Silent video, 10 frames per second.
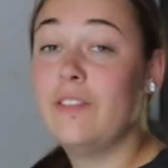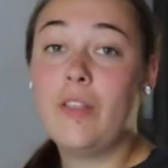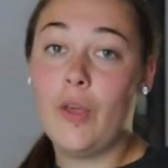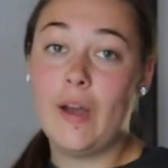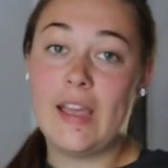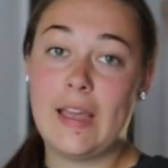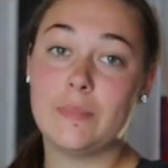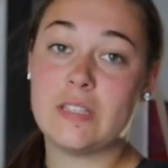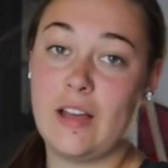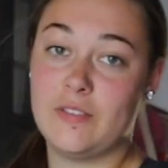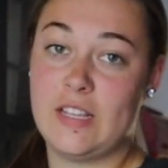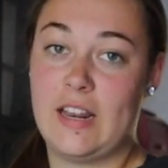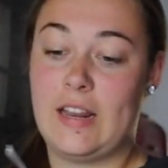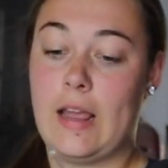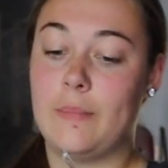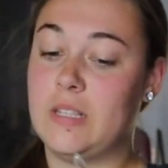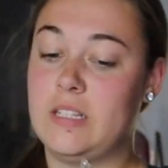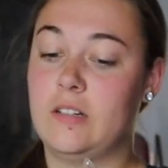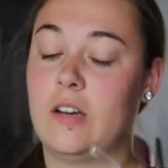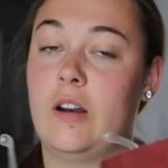even though I am scuff sanding, I'm
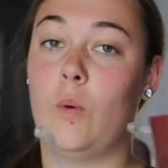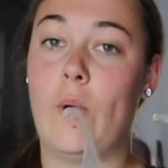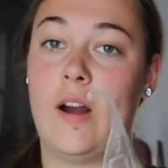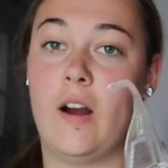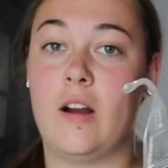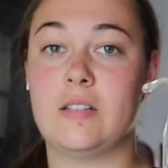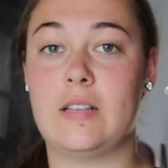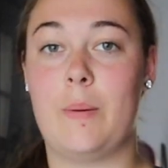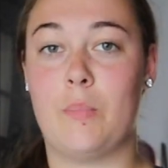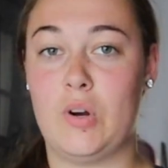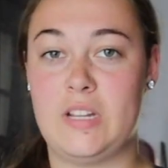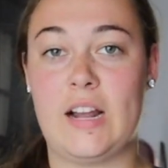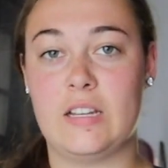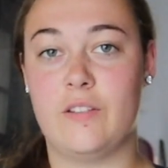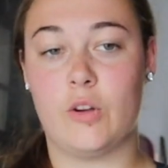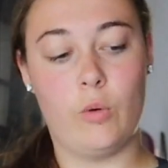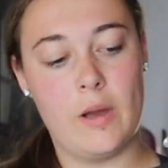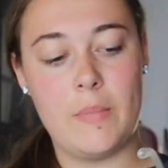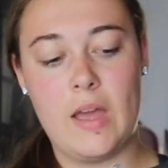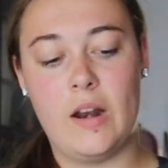still gonna wear some protective
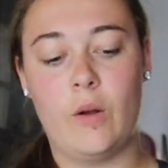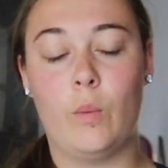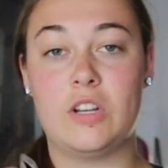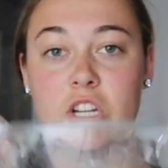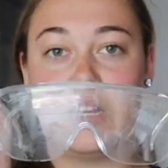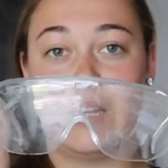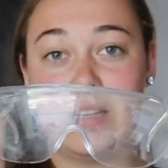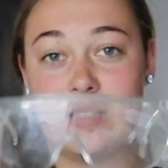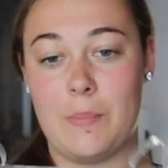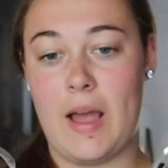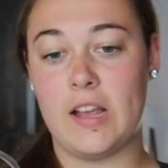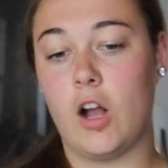equipment, which is my